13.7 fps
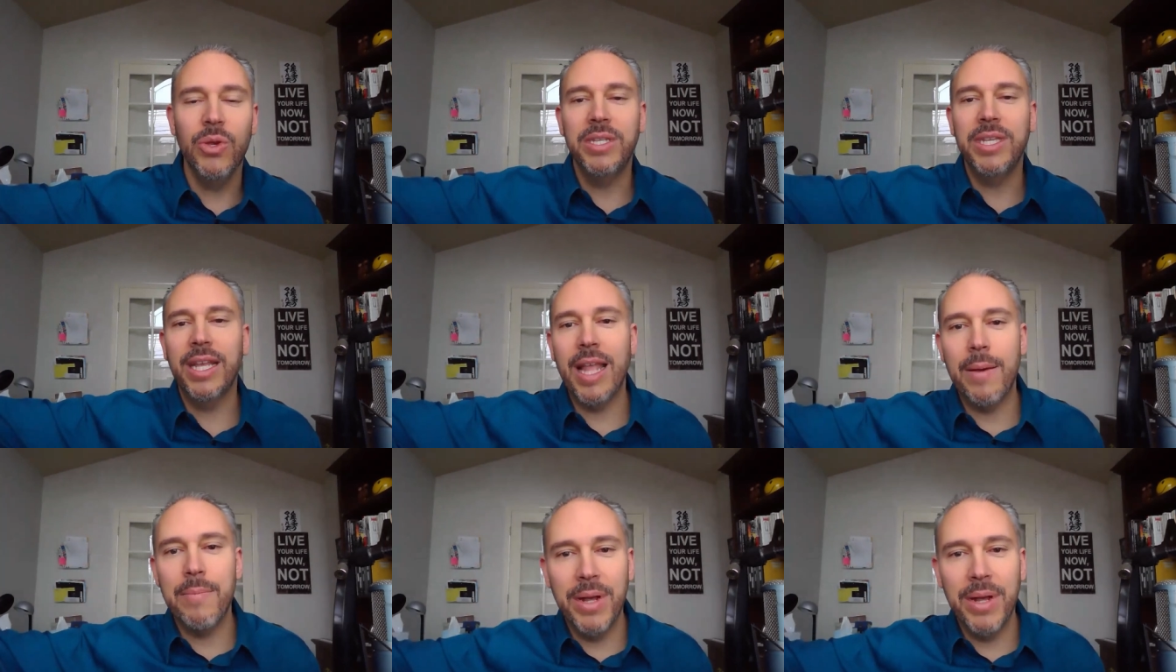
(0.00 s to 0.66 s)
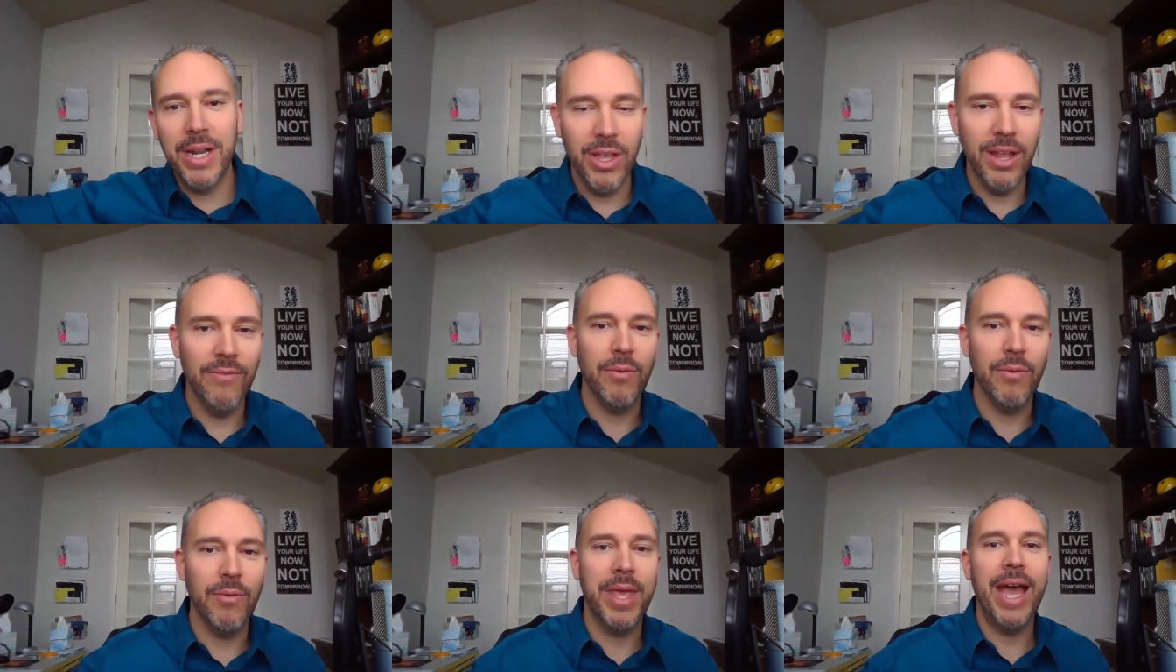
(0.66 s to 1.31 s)
can take that money you get
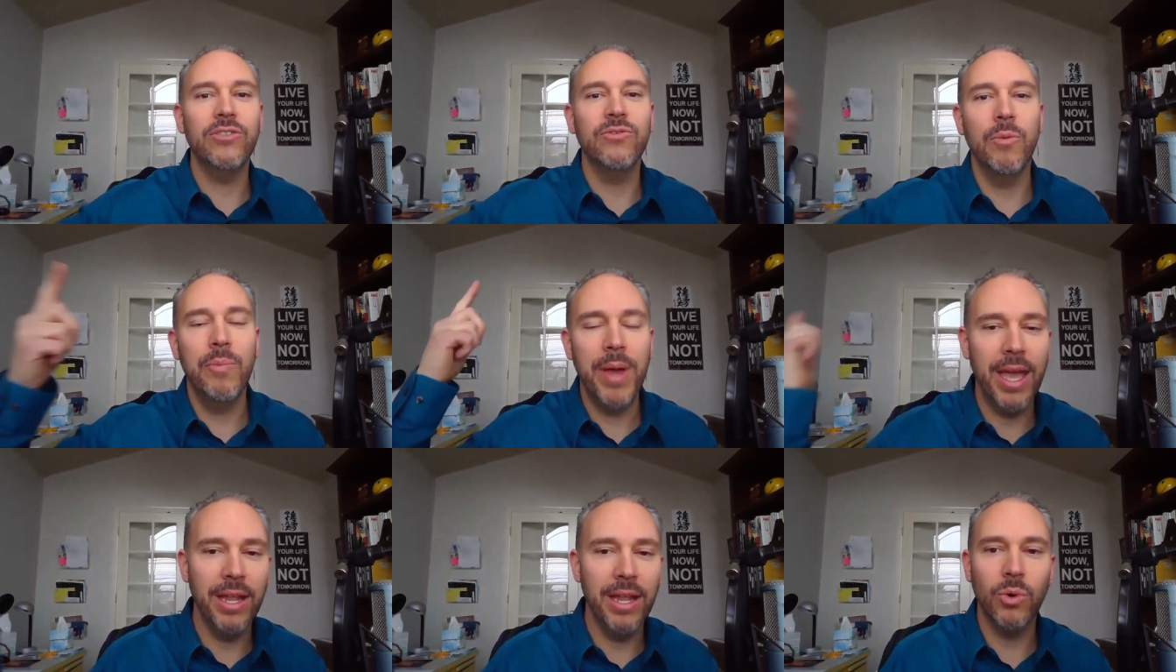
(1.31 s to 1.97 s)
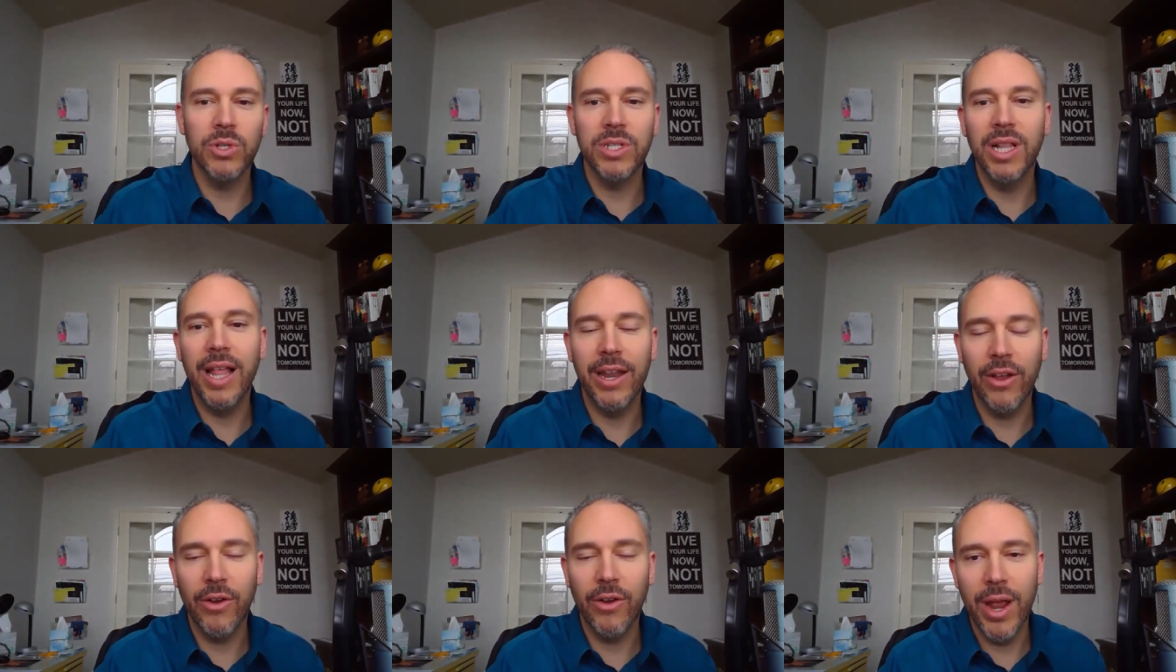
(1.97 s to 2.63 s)
from cash flow, pay it towards the line of
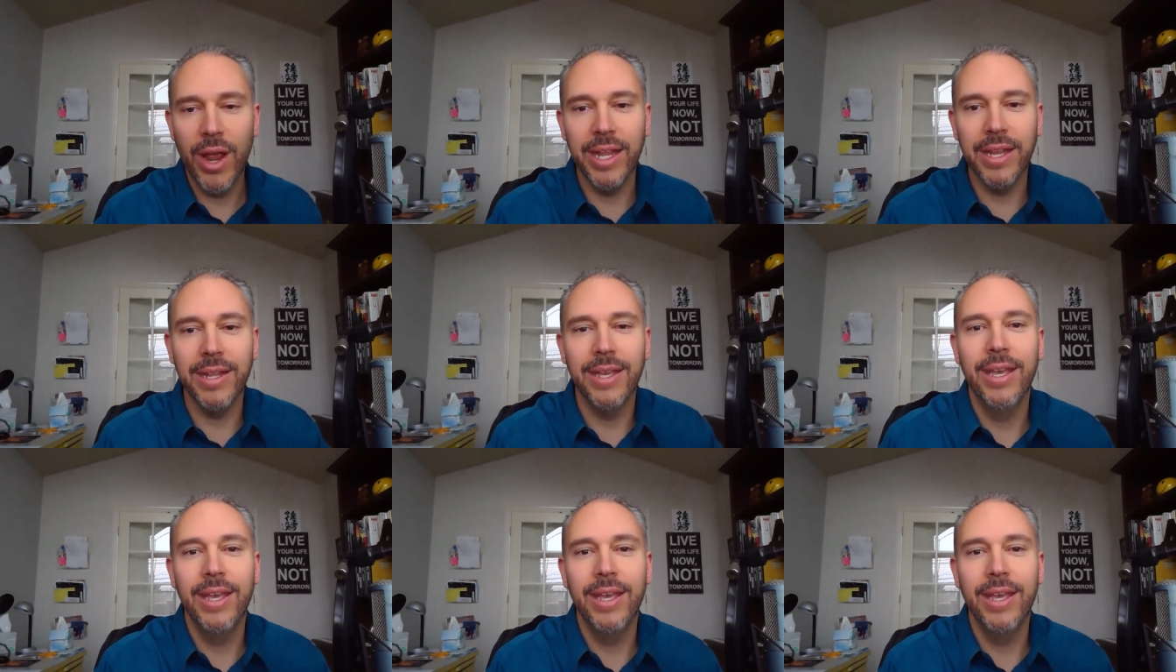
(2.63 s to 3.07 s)
credit,